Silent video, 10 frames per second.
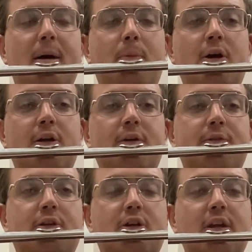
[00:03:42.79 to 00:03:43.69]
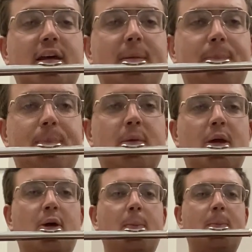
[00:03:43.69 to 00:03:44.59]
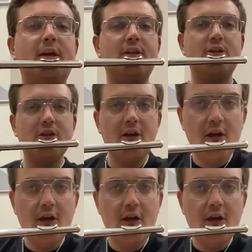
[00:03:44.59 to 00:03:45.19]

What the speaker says: part of your lip meets